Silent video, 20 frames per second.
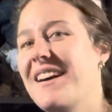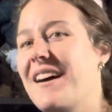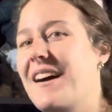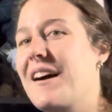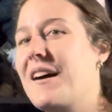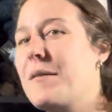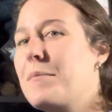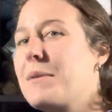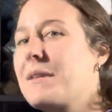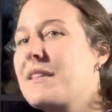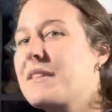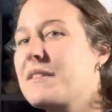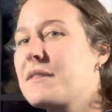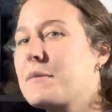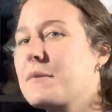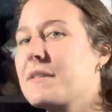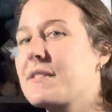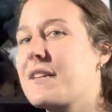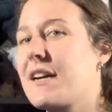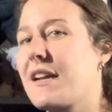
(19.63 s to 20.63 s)
But this
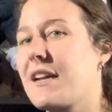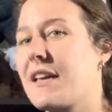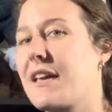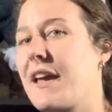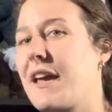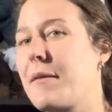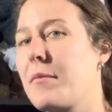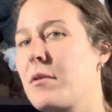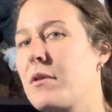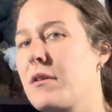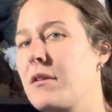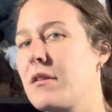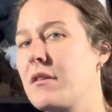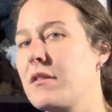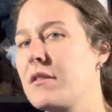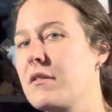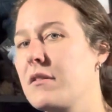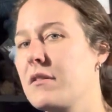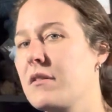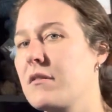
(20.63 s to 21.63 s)
one's got a cable
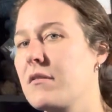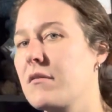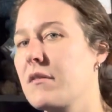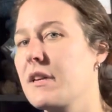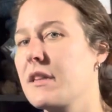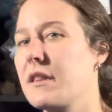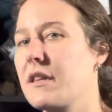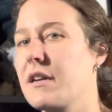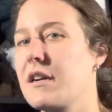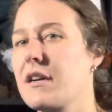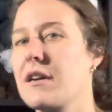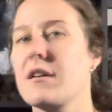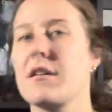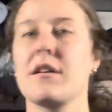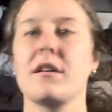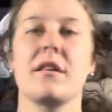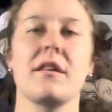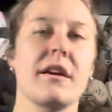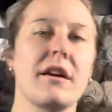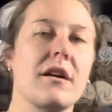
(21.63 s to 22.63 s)
right there
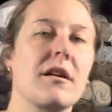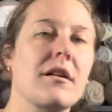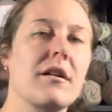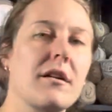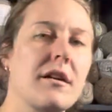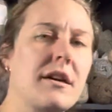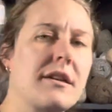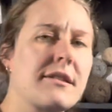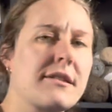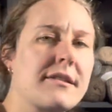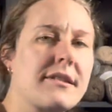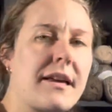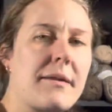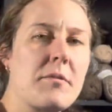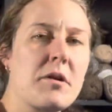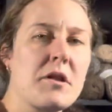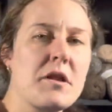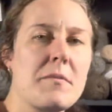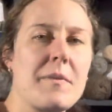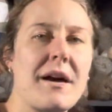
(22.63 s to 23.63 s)
and there. It's the
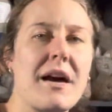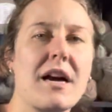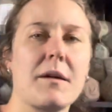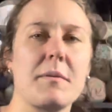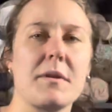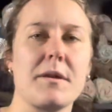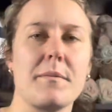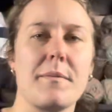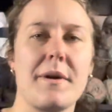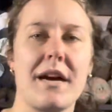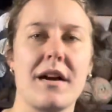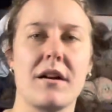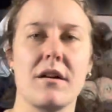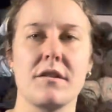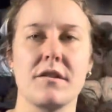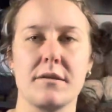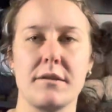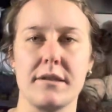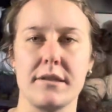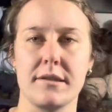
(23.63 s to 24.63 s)
same on the back, but the back
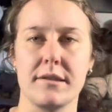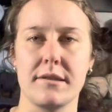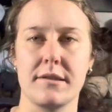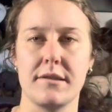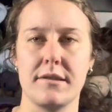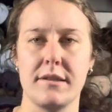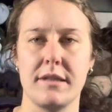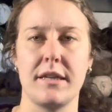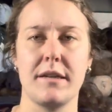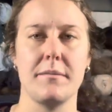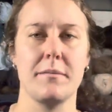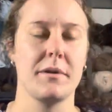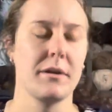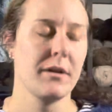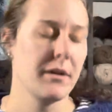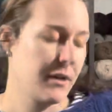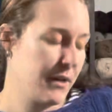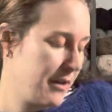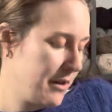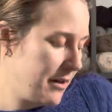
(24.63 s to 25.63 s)
also has a seam.
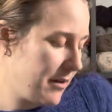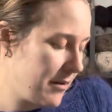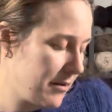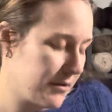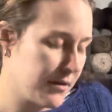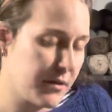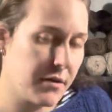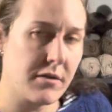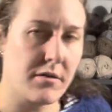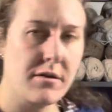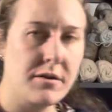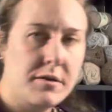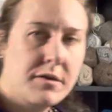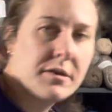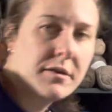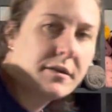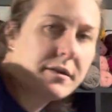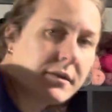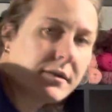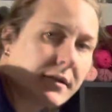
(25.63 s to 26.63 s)
Here, I'll turn around so
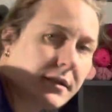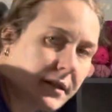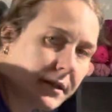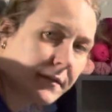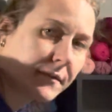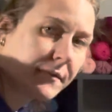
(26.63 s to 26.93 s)
you can see.